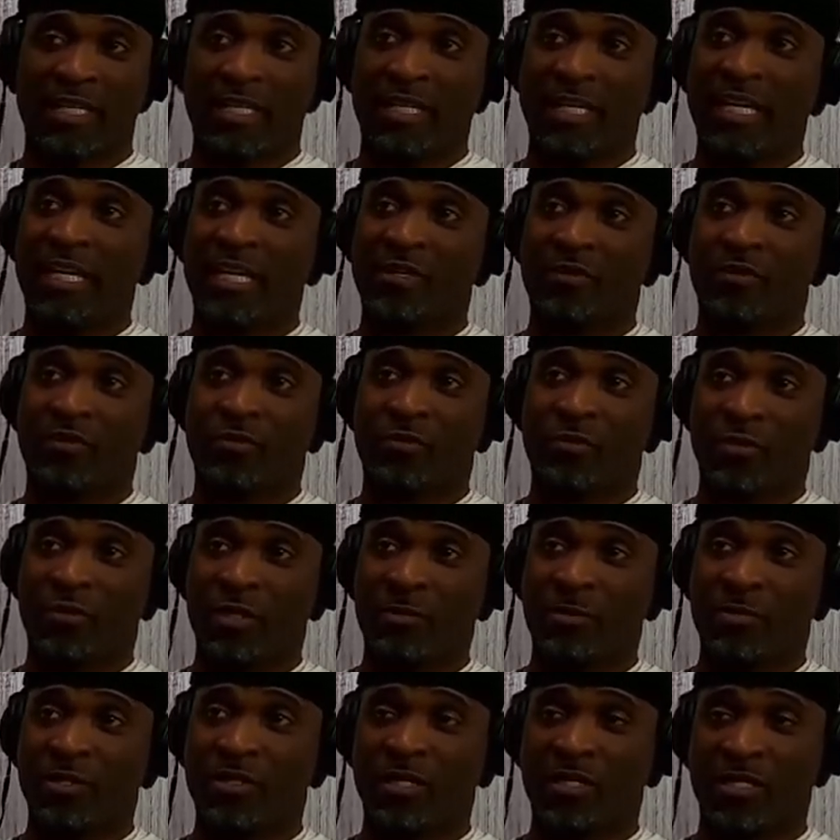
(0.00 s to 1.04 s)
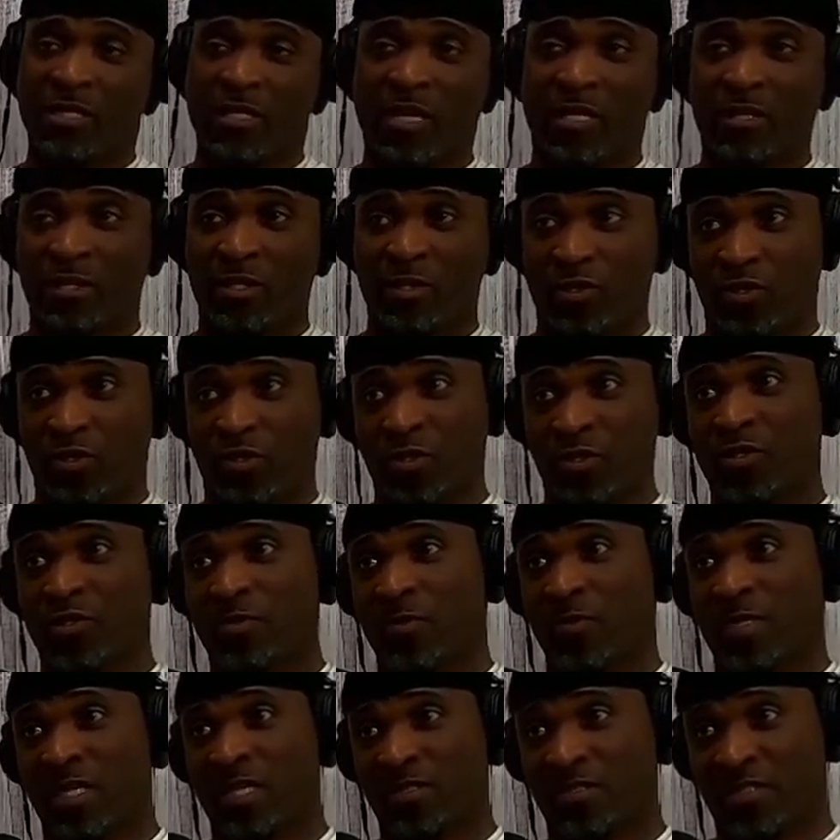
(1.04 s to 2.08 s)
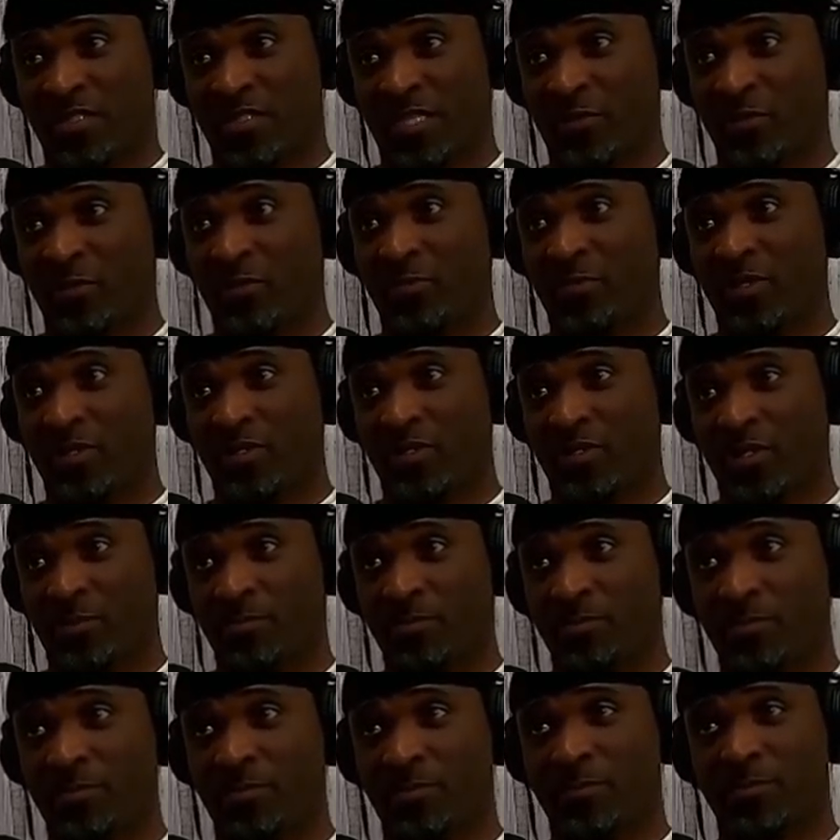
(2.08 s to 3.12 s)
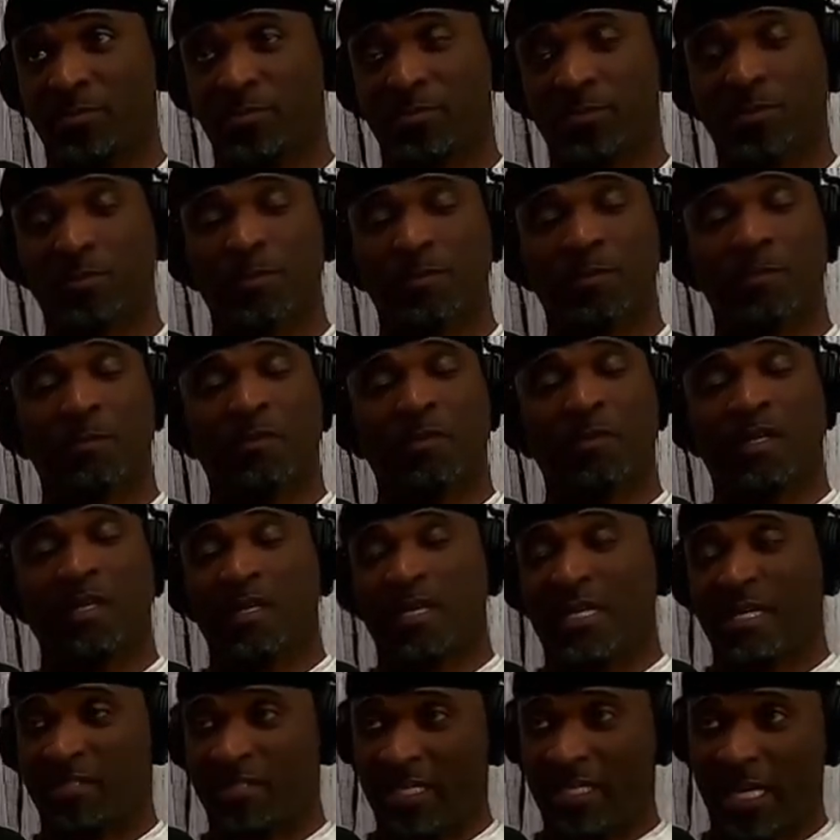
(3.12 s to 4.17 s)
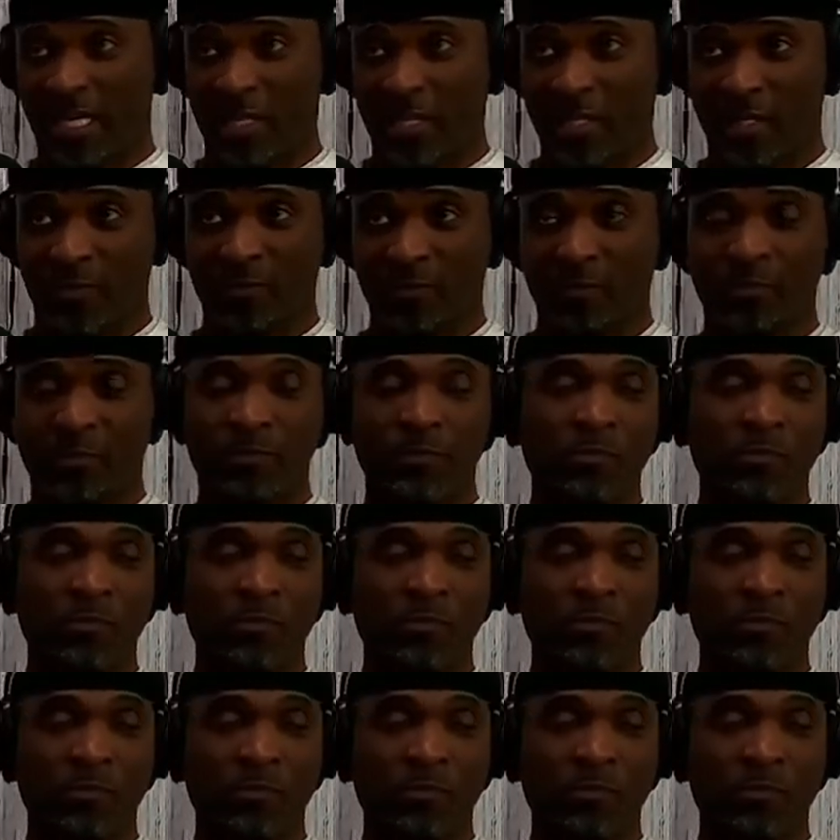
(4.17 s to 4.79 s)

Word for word: and they had a $3 million insurance policy they would put on him in case he got hurt.